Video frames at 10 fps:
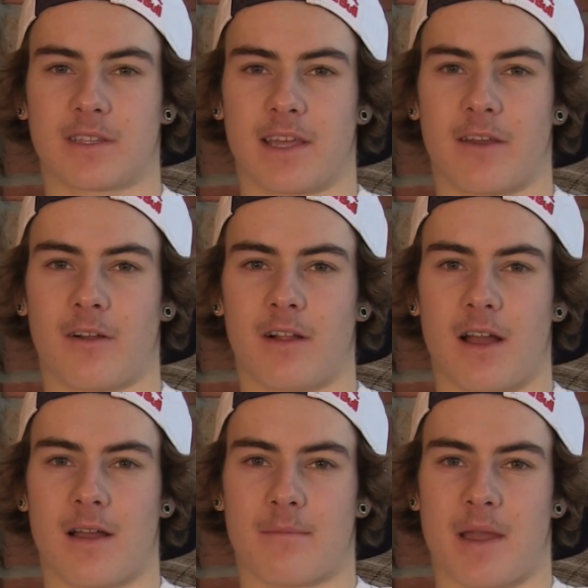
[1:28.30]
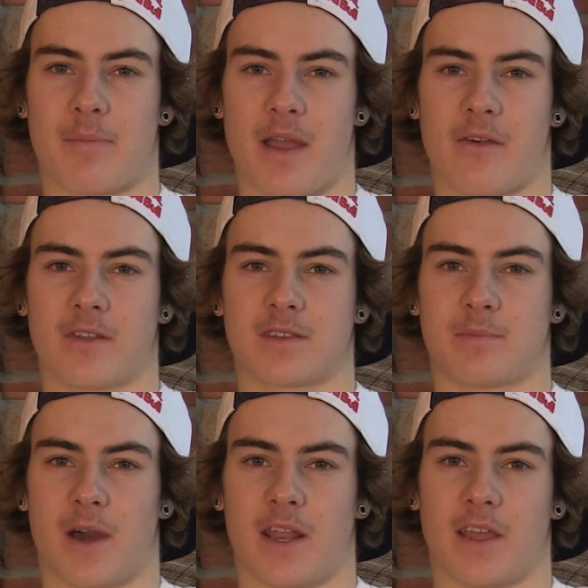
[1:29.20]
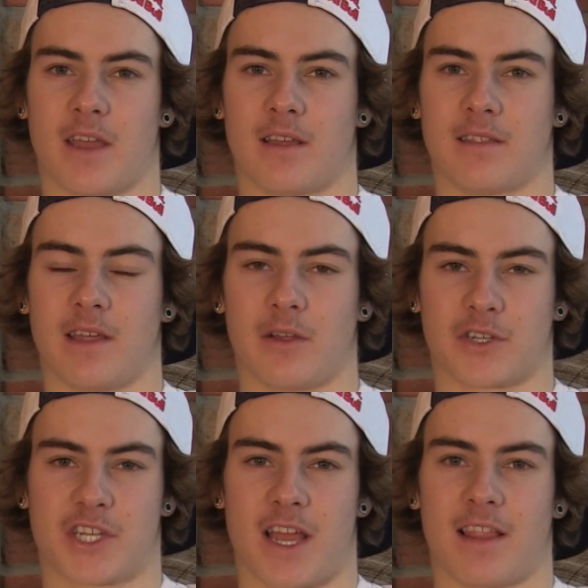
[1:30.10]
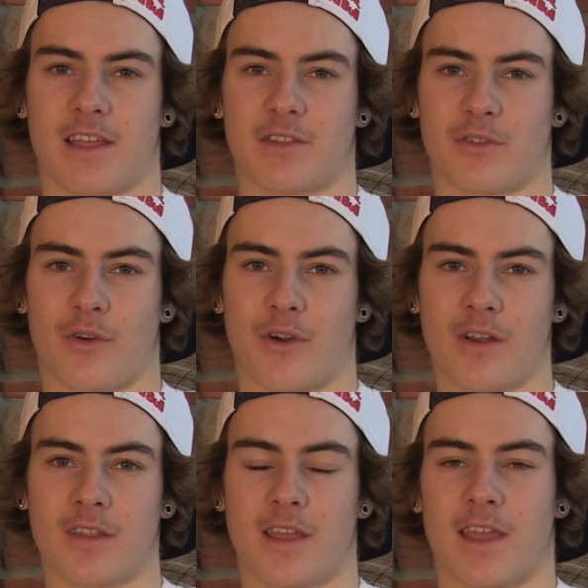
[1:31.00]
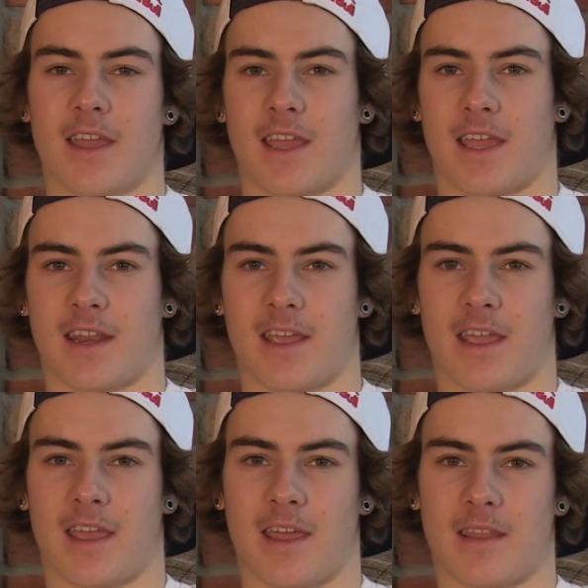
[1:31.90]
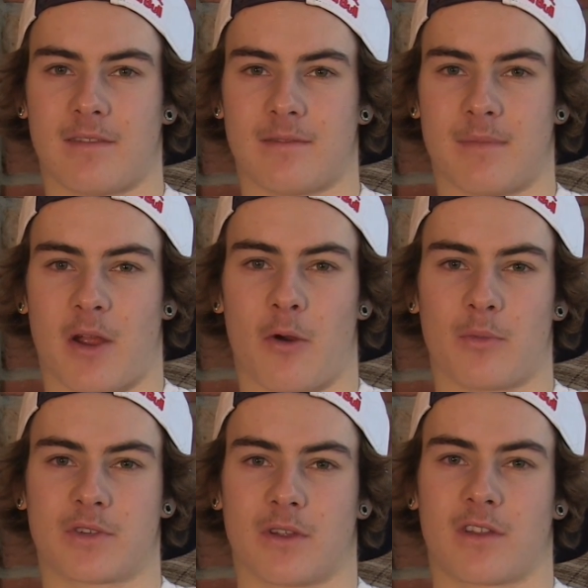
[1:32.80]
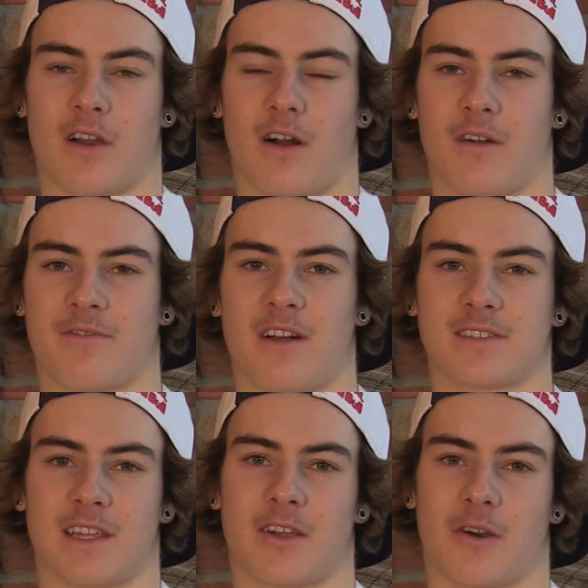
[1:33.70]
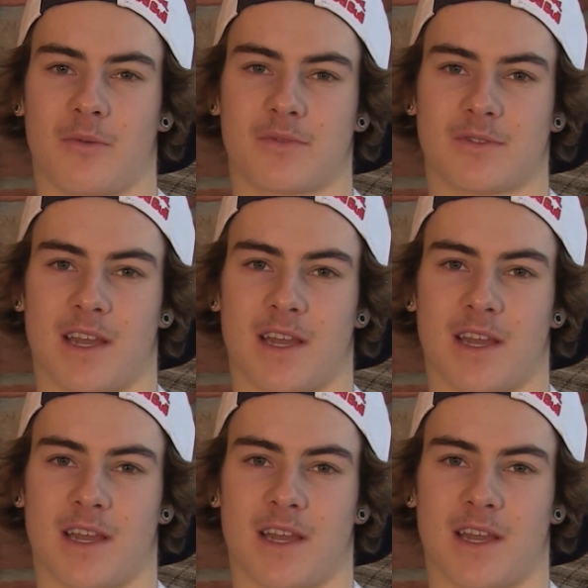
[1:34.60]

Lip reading: little, my parents bought a little chalet in the north, and then my home resort called Val-Saint-Côme, so